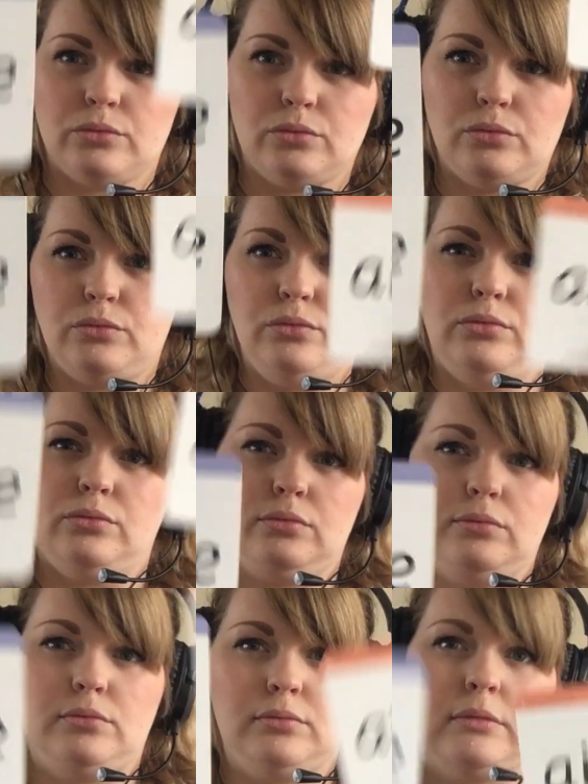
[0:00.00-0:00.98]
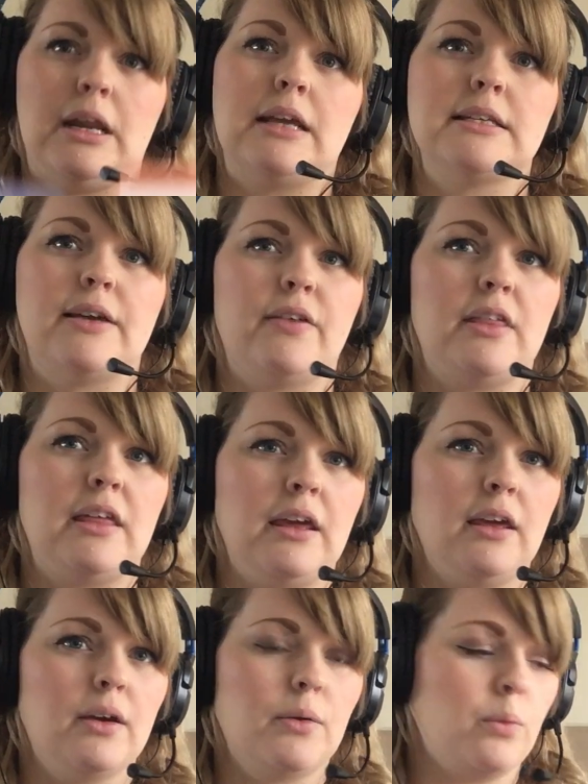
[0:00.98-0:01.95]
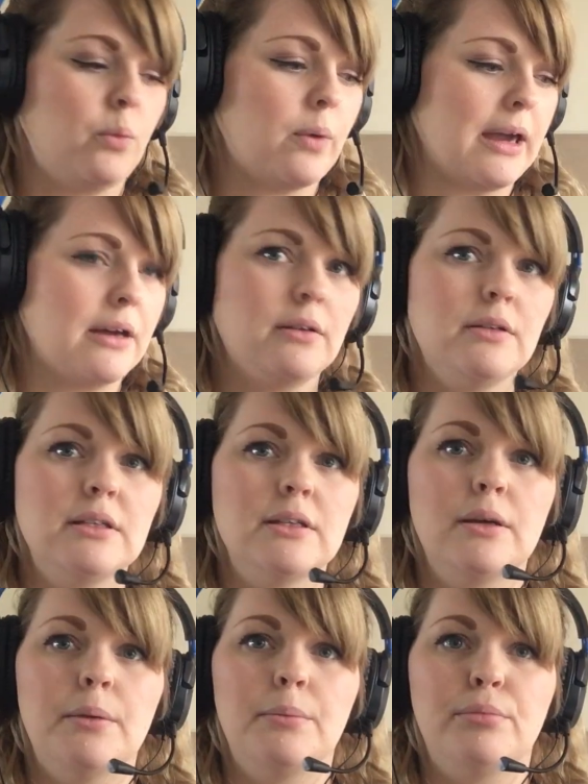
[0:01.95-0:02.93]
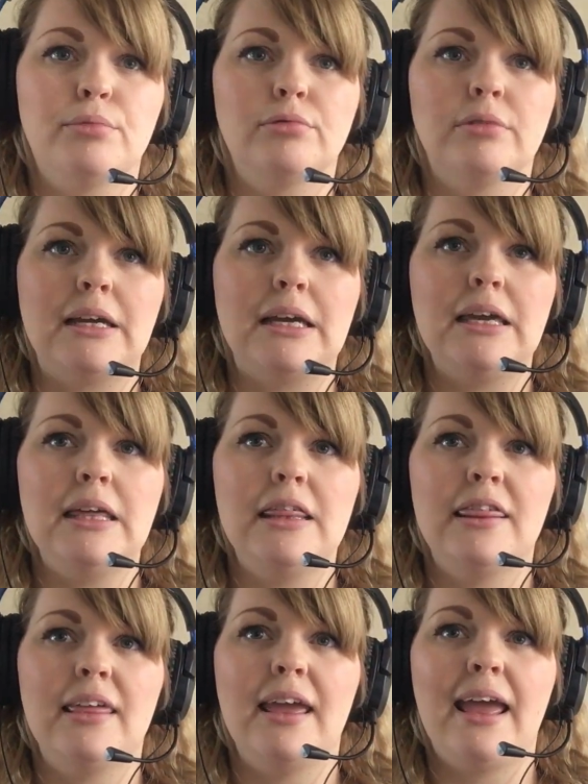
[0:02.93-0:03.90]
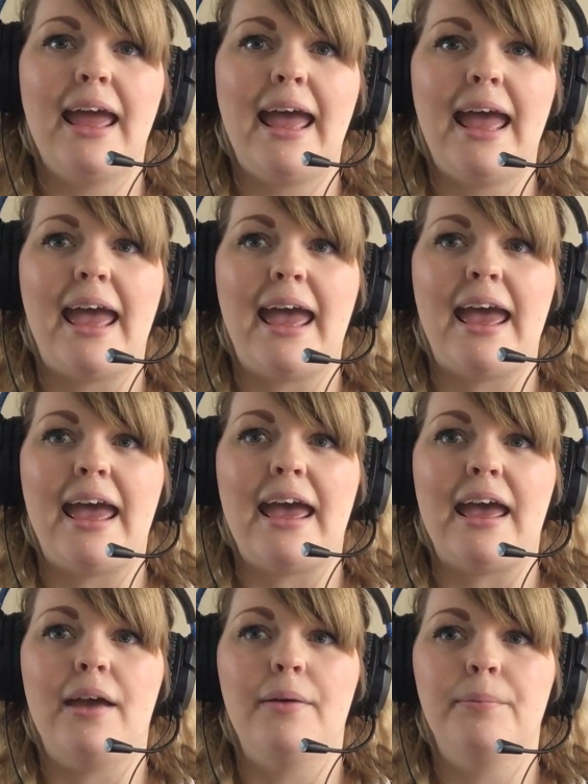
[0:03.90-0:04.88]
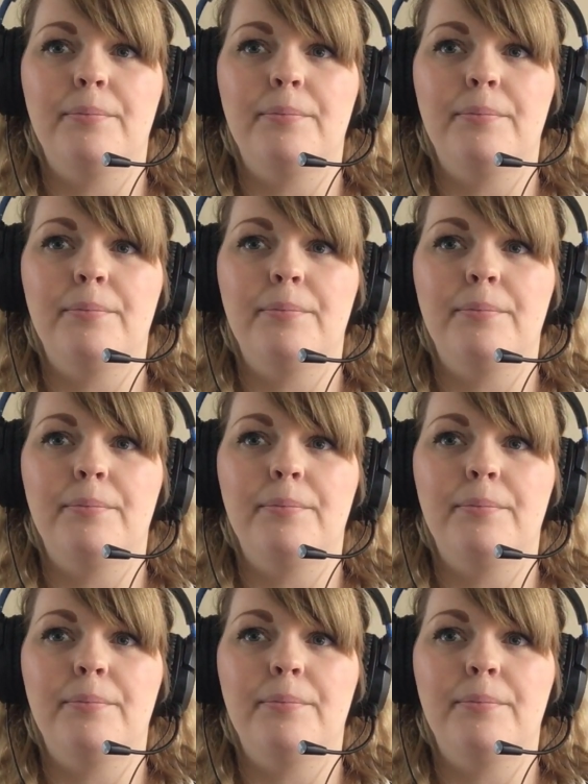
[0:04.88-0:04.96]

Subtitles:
Let's have a think. Whales breathe air.